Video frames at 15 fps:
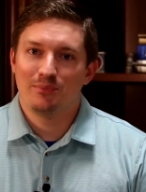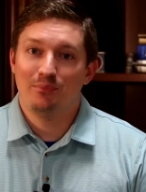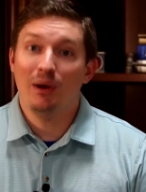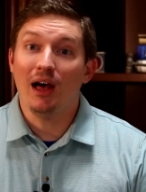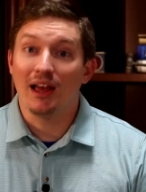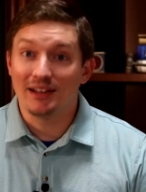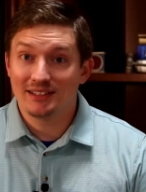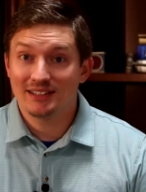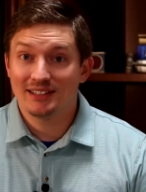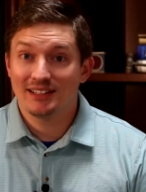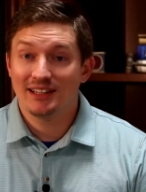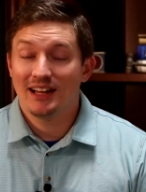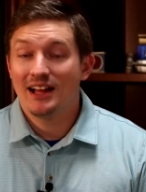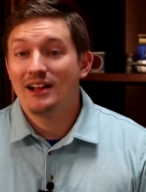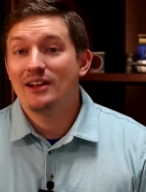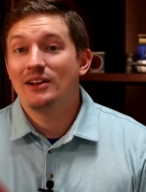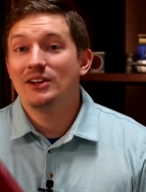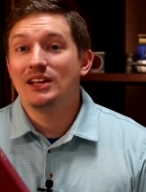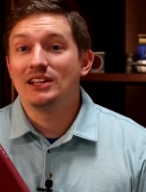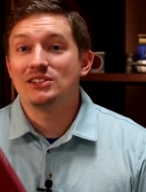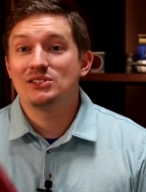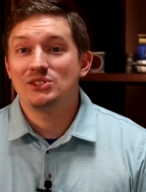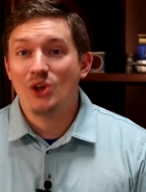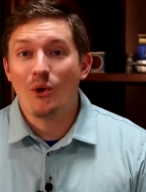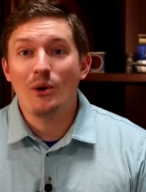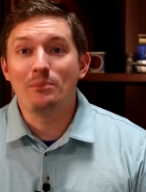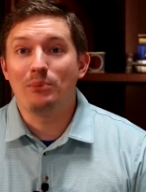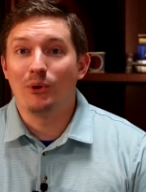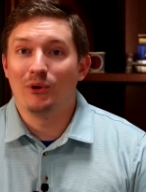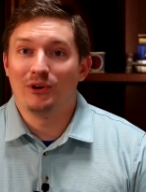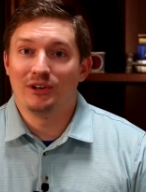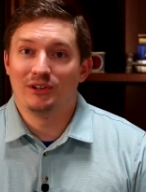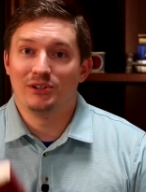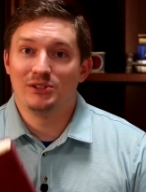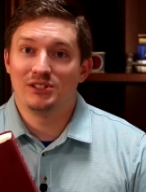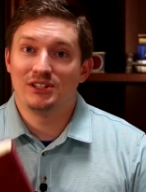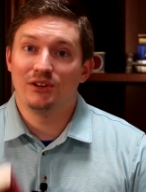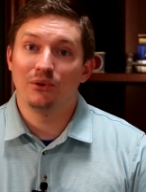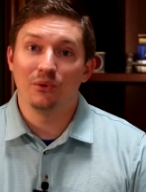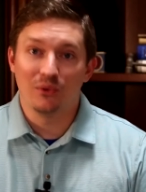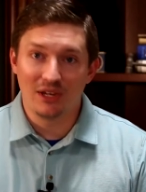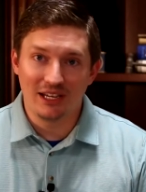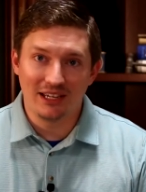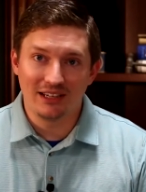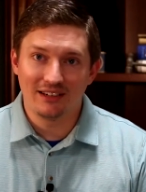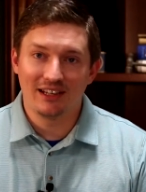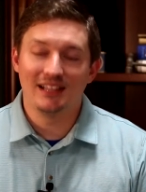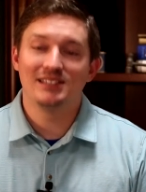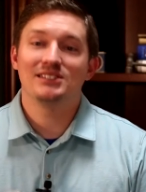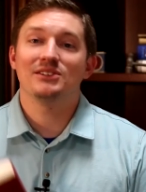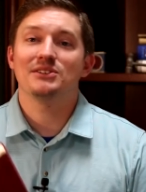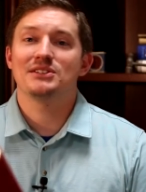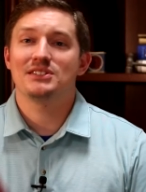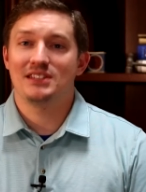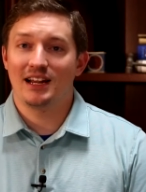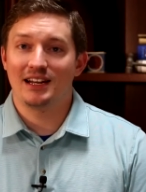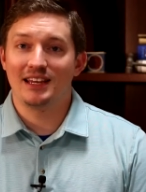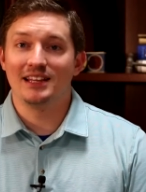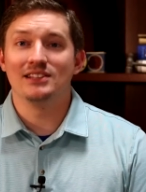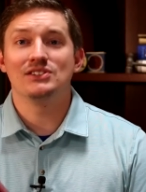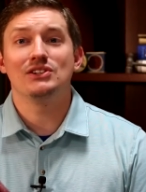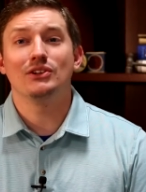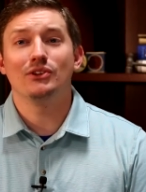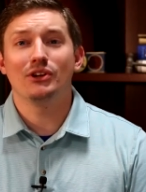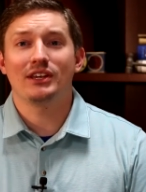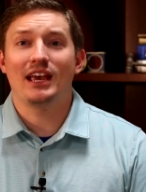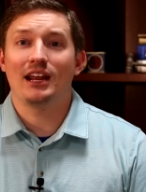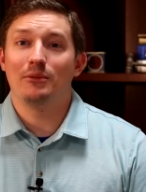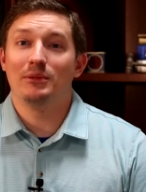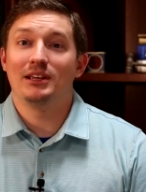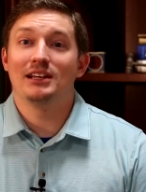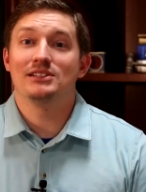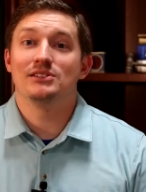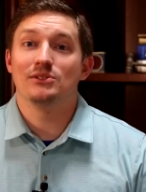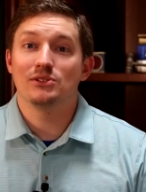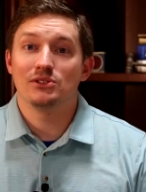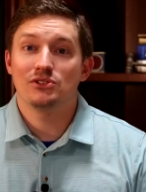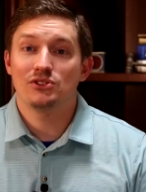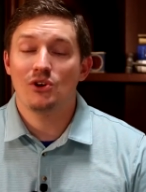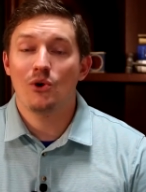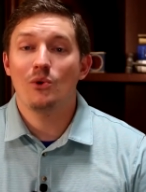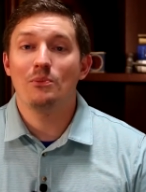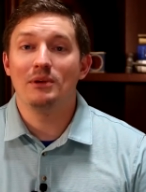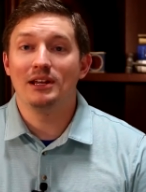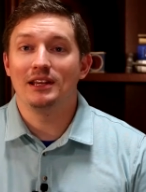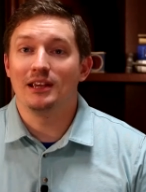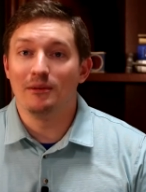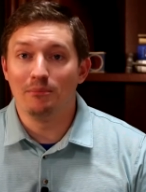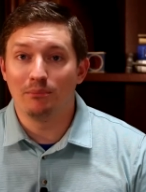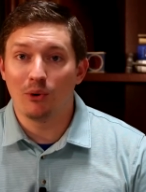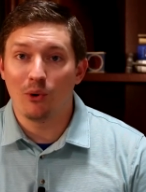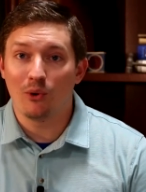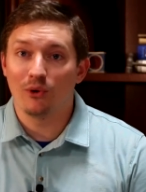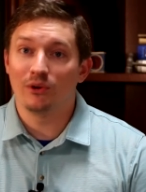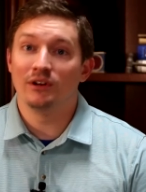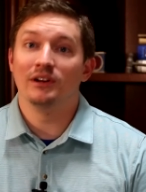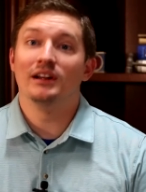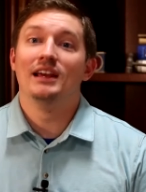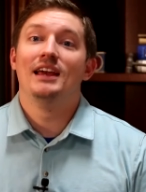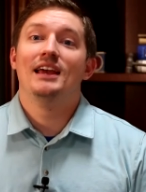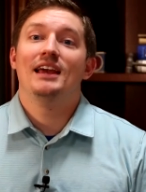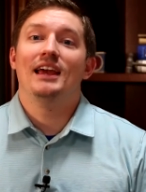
But it's so important to still read it and still study it and still look at it because there's so many important